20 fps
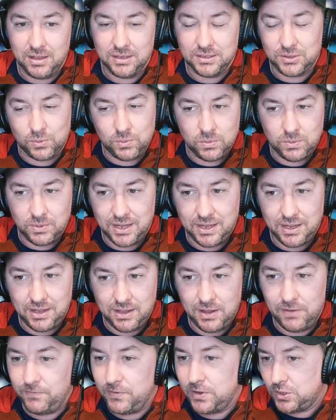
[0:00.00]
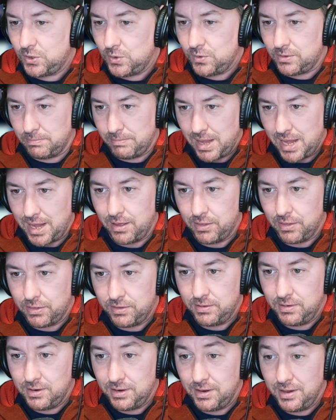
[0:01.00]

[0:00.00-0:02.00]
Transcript: So if you do the math,